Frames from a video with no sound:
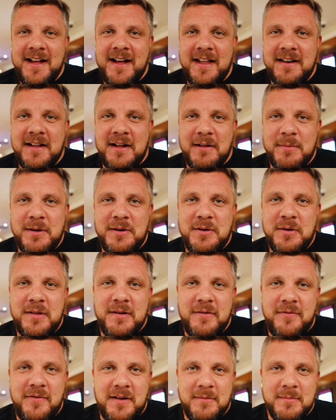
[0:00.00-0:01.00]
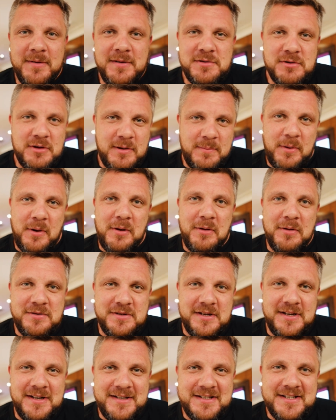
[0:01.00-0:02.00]
and I'll be doing the filming, so
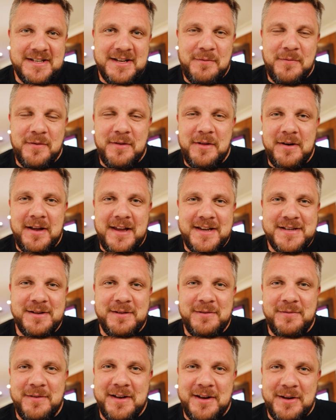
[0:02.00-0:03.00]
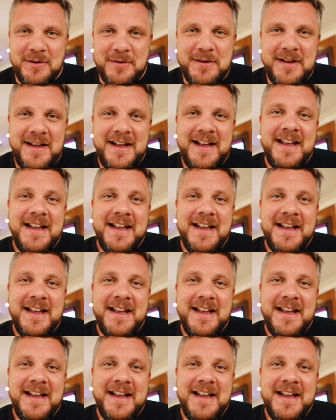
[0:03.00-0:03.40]
apologies for the rest of the video